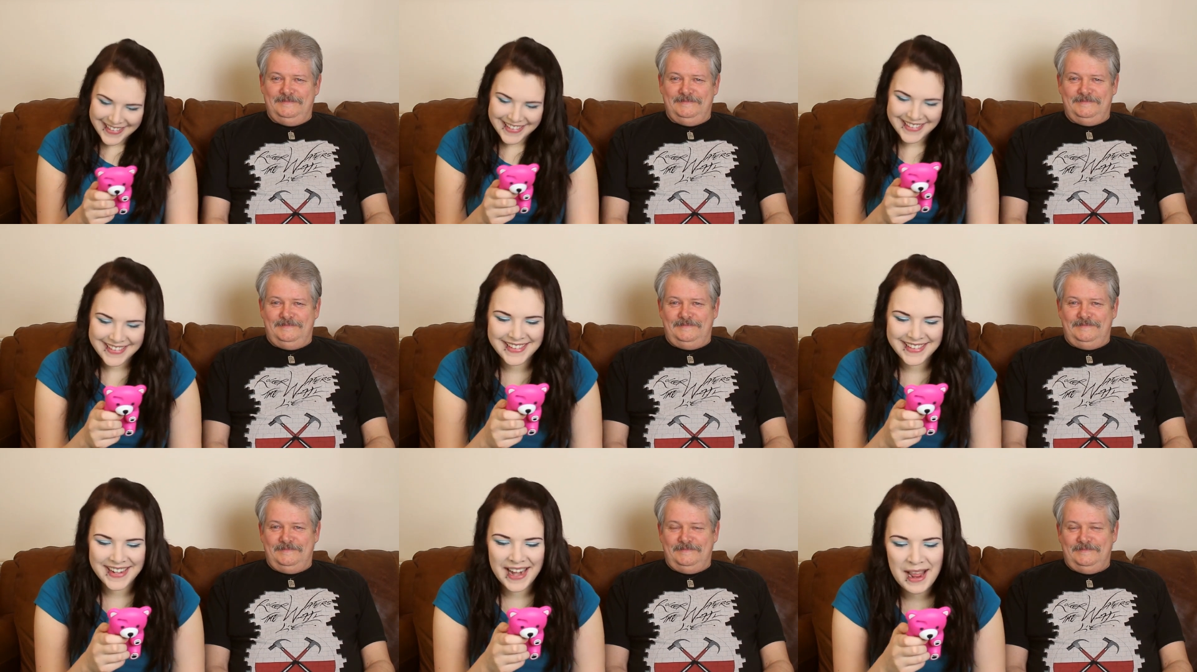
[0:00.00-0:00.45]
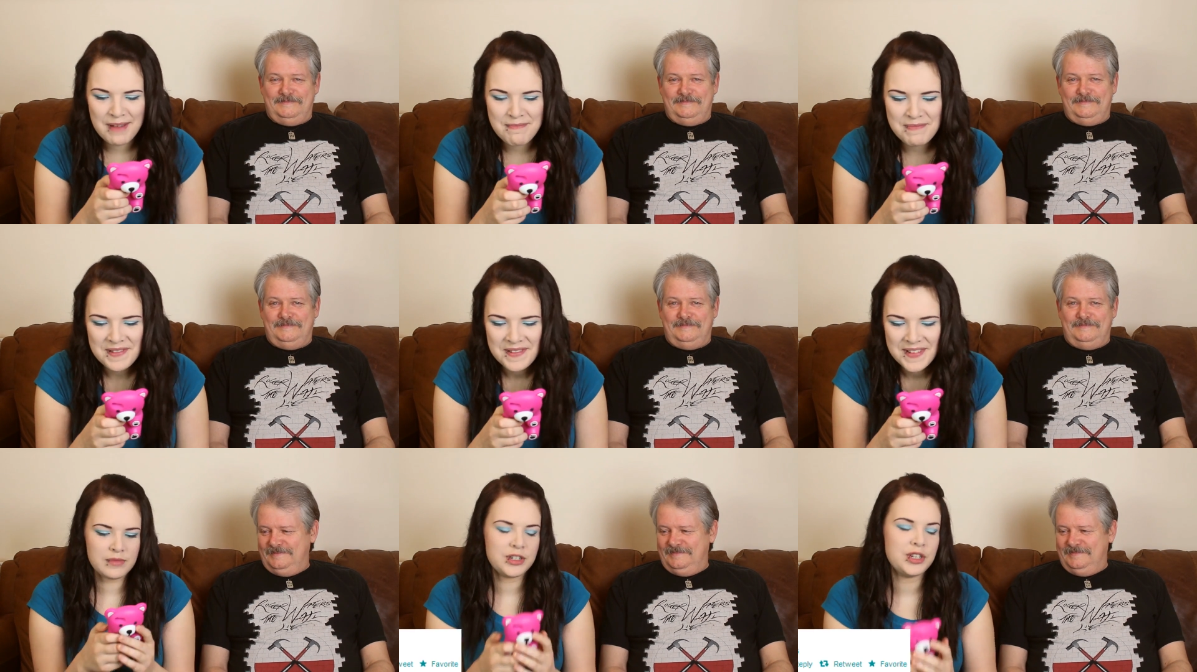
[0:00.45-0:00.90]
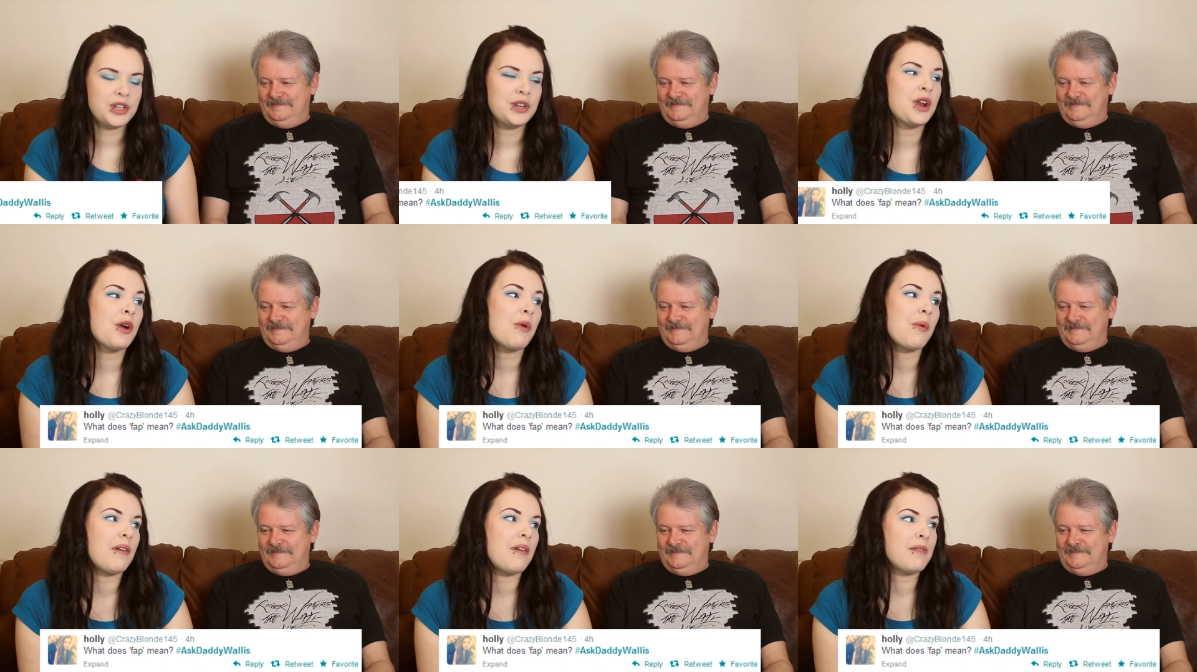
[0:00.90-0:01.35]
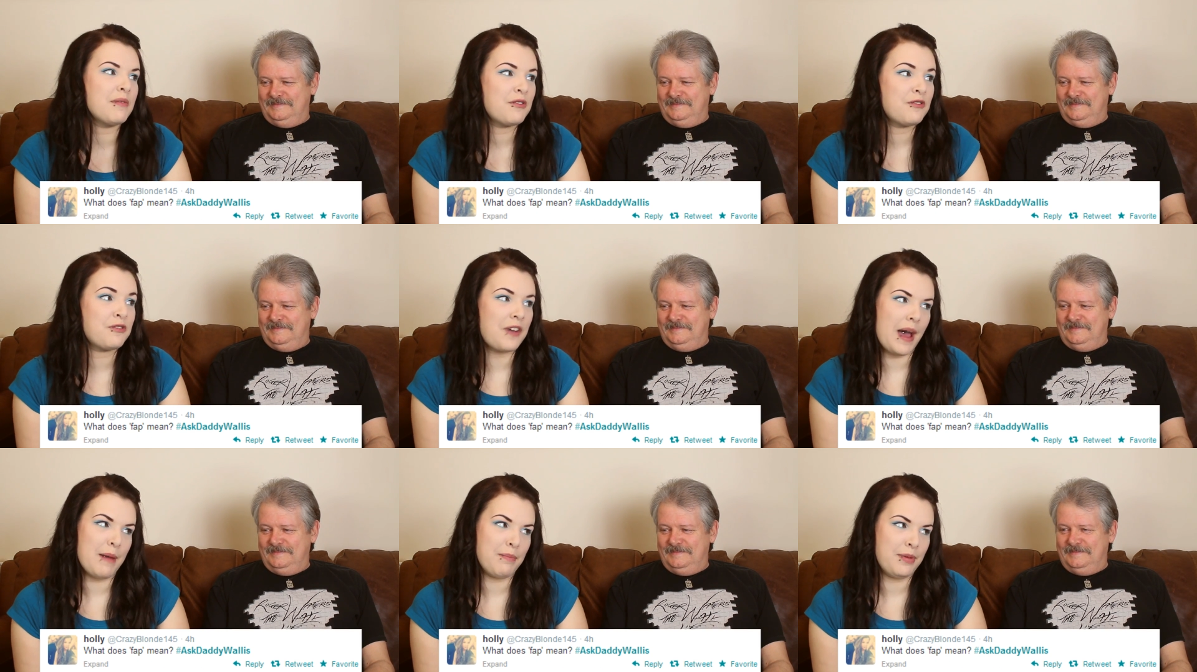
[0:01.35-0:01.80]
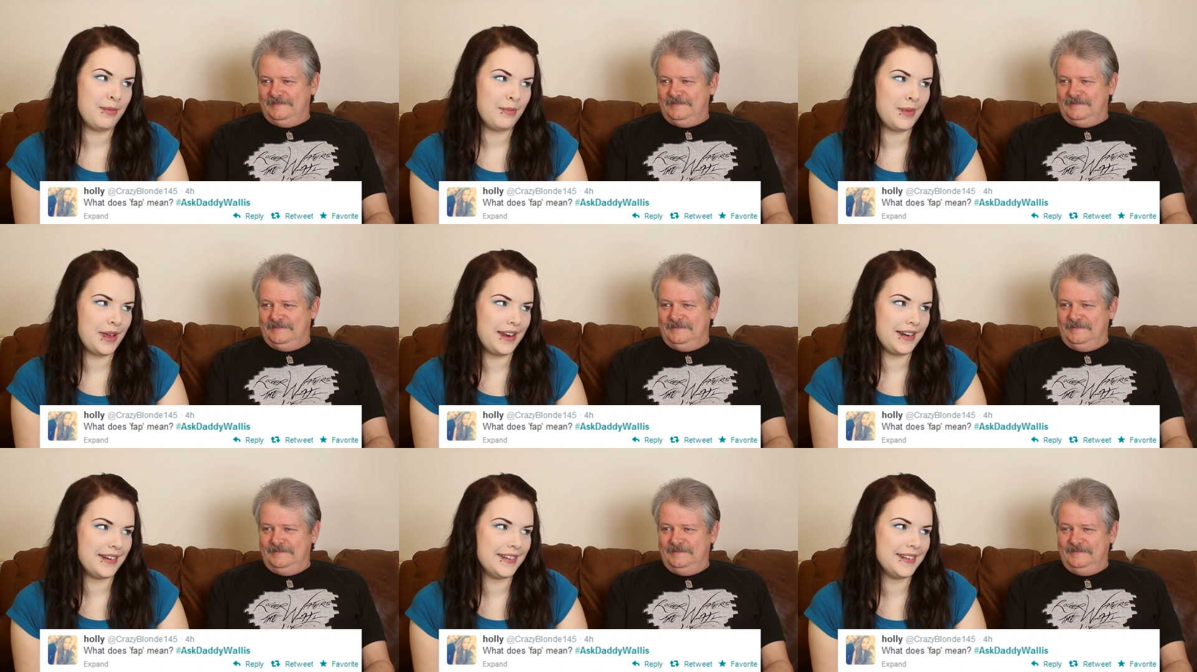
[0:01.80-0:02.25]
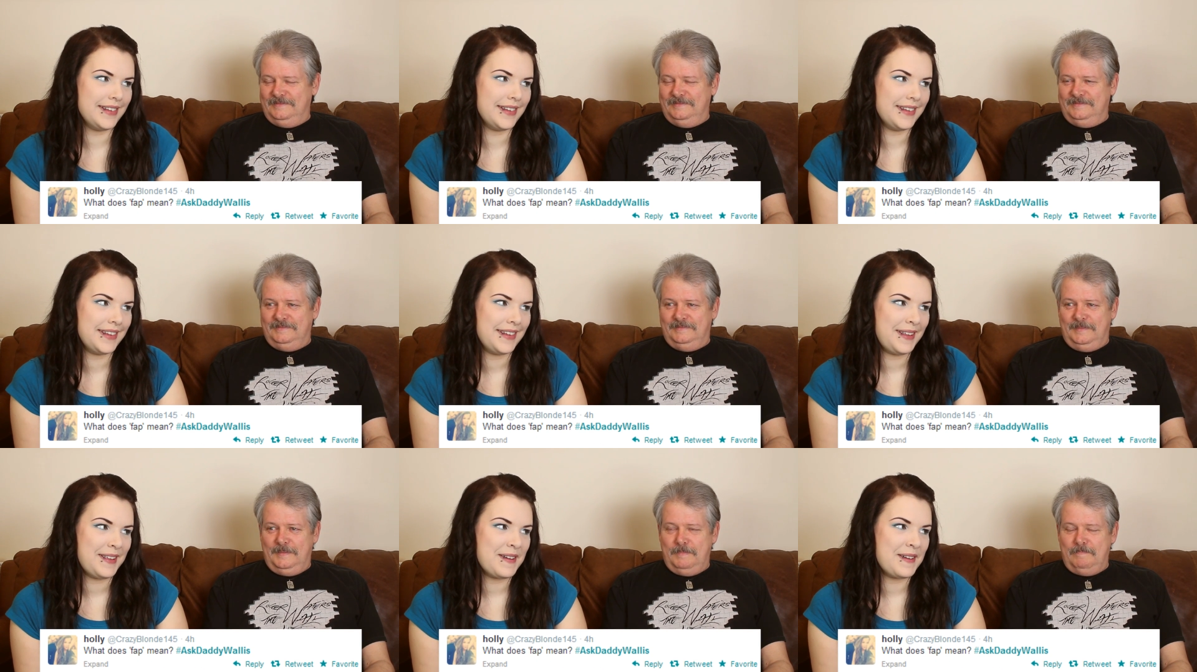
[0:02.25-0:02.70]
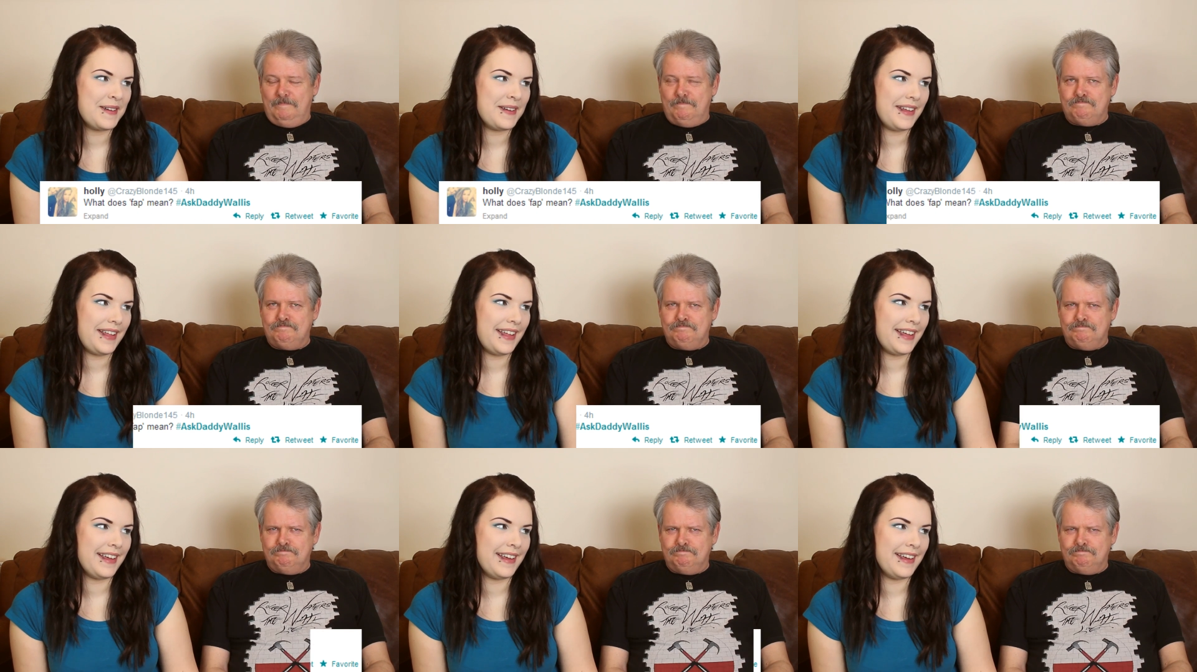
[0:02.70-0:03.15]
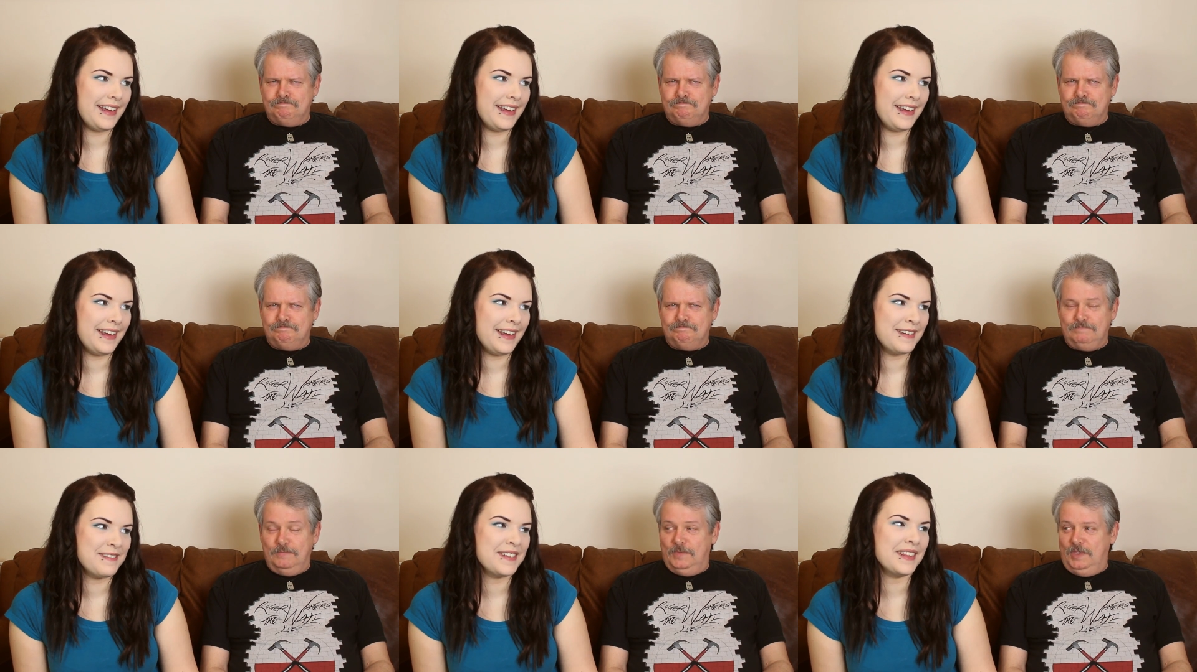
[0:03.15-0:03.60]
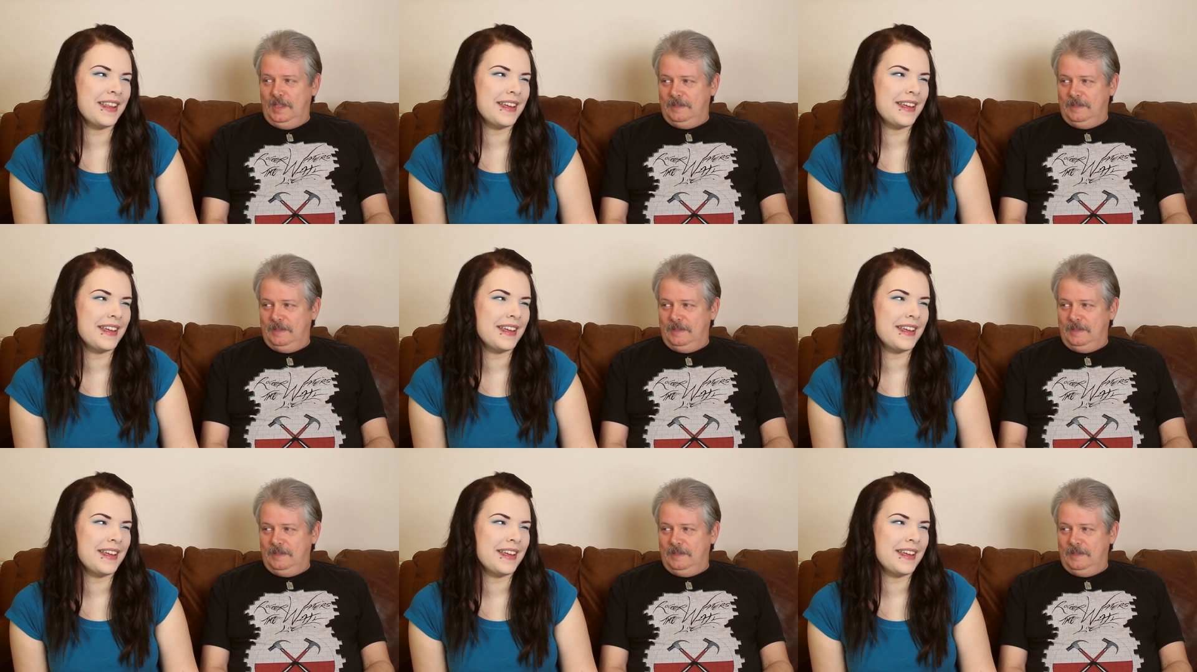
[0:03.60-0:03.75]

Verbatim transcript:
Speaker 1: Snap. Do you know what fap means? I feel